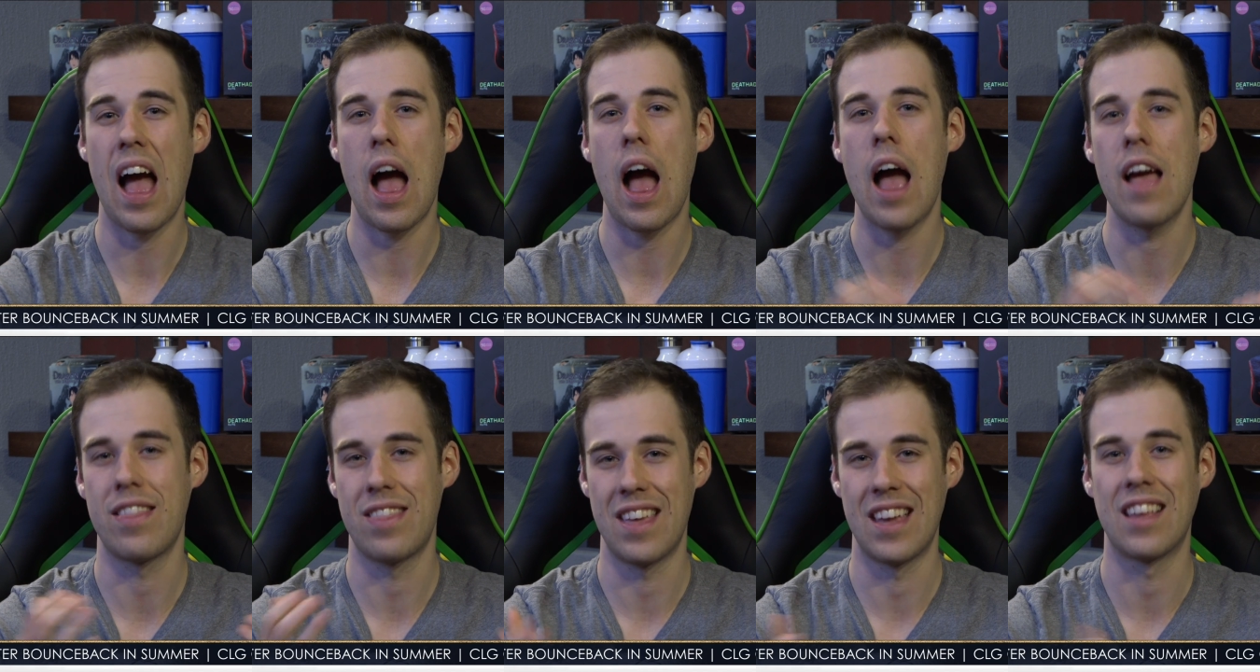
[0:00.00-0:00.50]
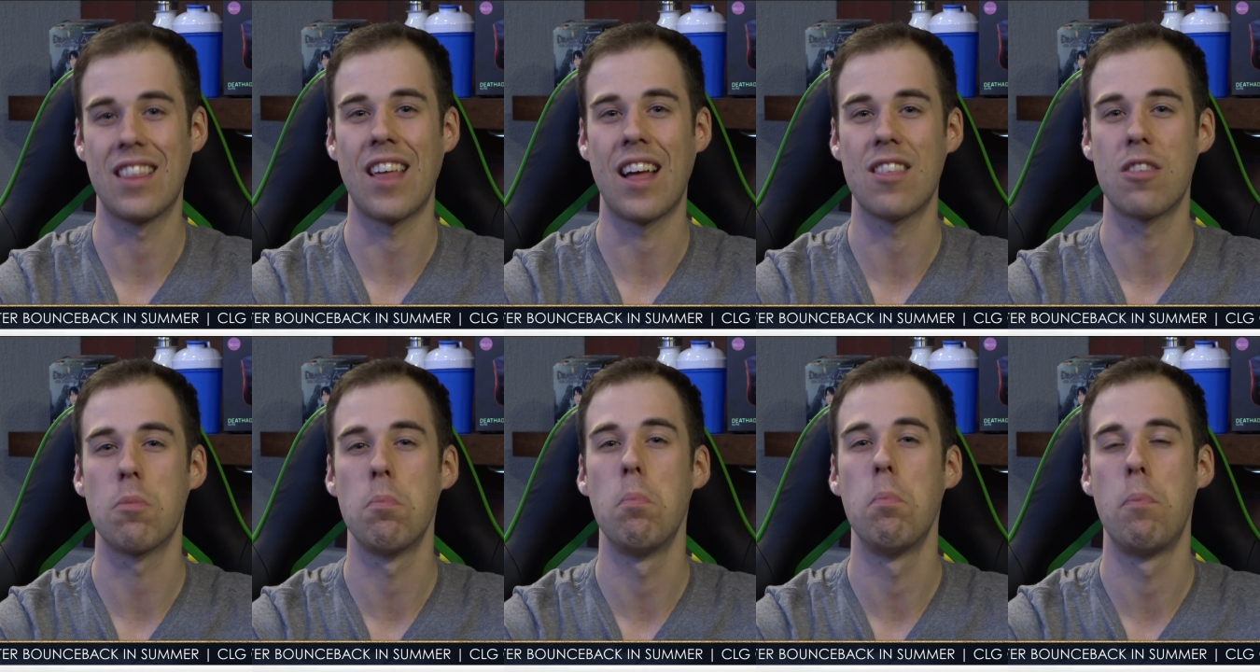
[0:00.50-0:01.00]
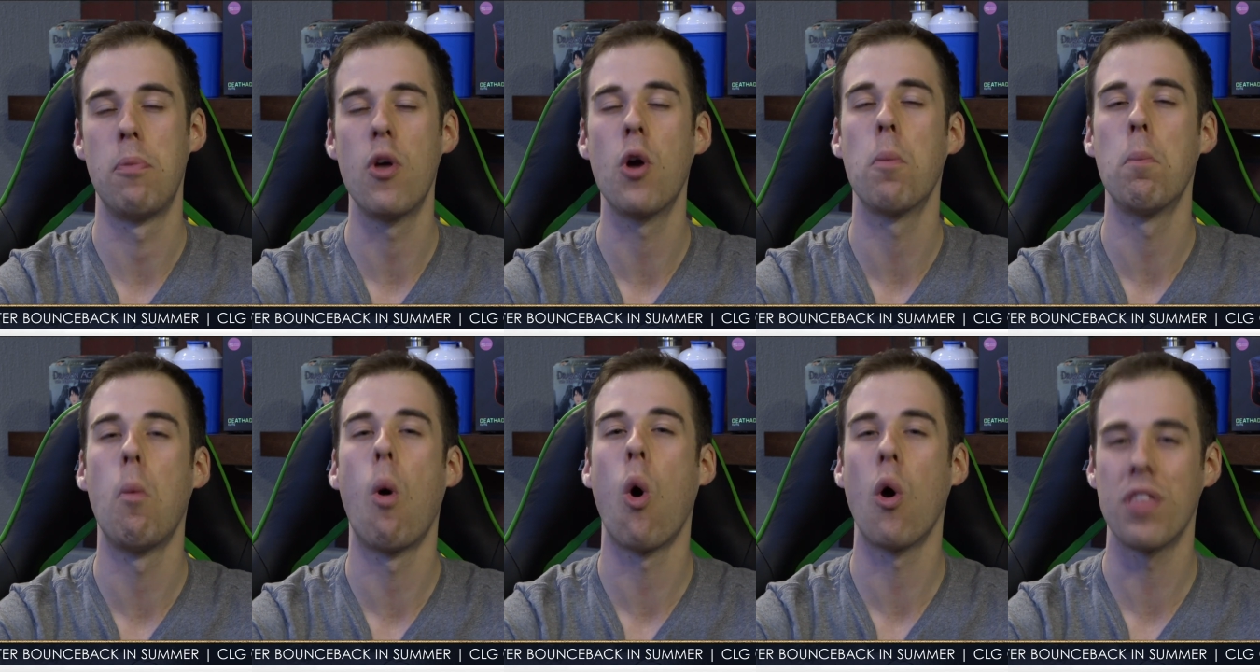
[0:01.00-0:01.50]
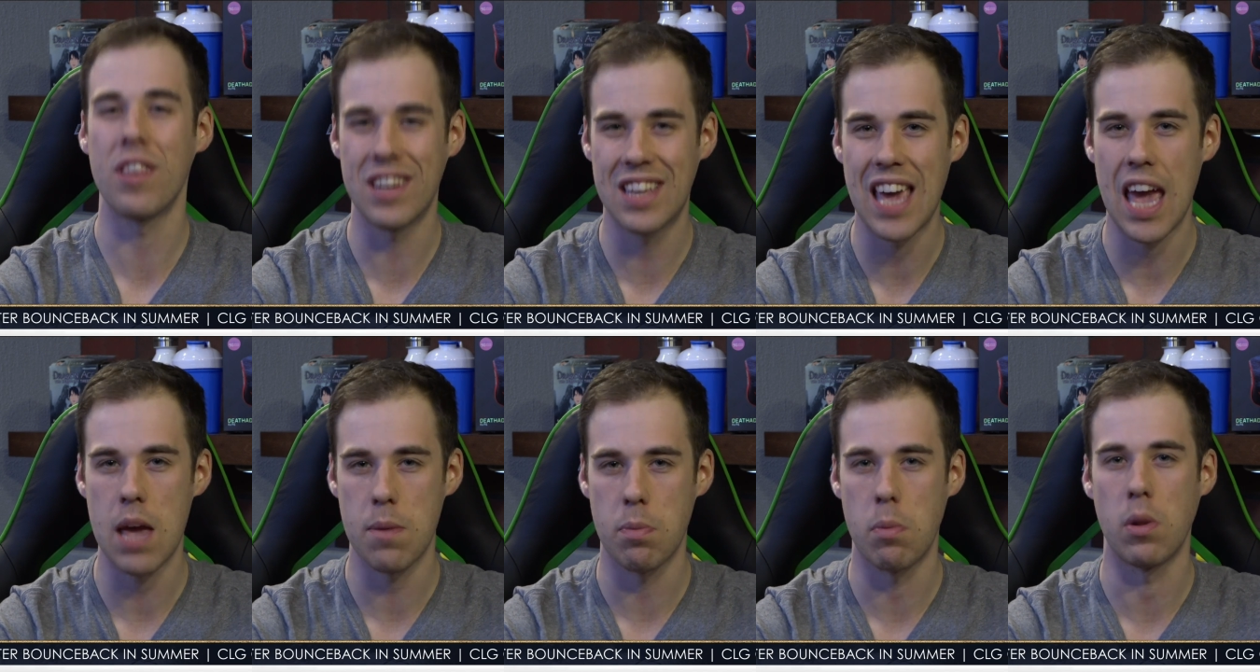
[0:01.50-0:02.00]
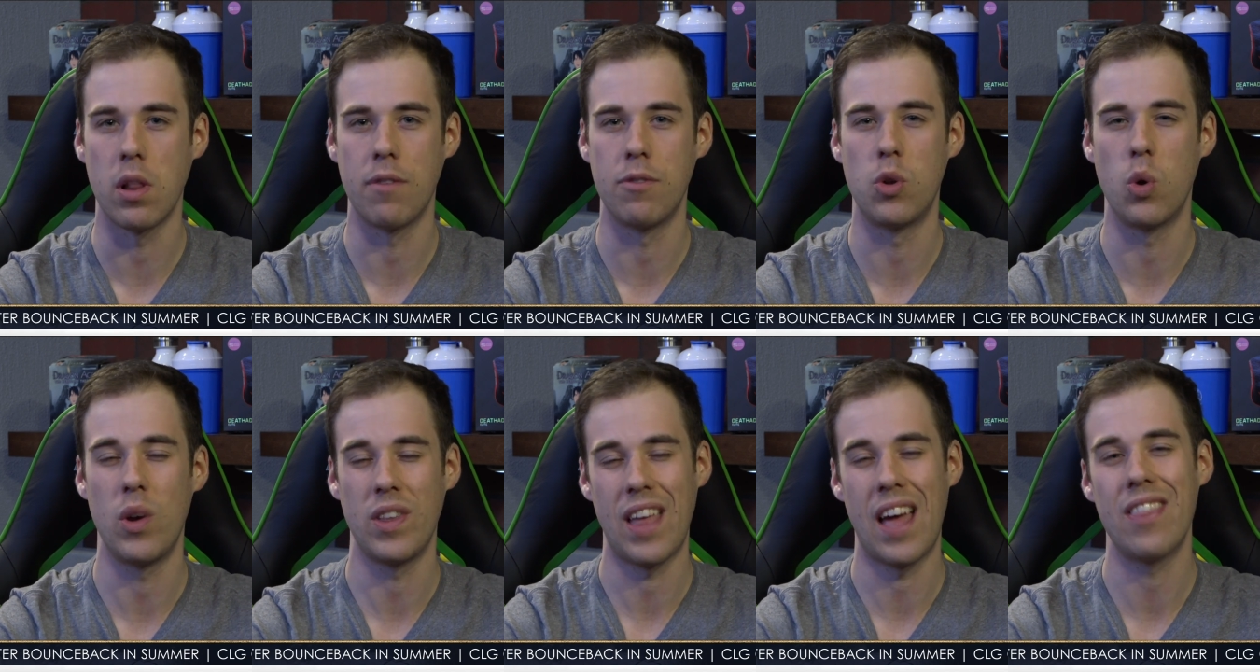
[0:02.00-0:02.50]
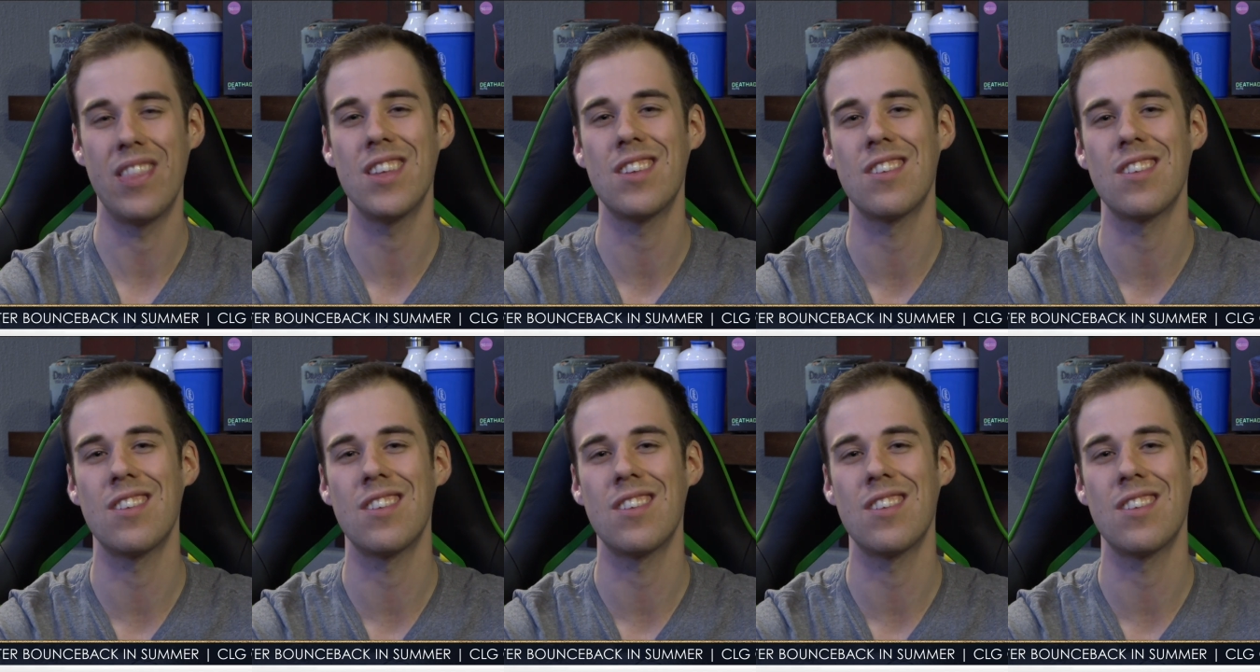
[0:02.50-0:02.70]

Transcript: I think they're more than capable of doing that.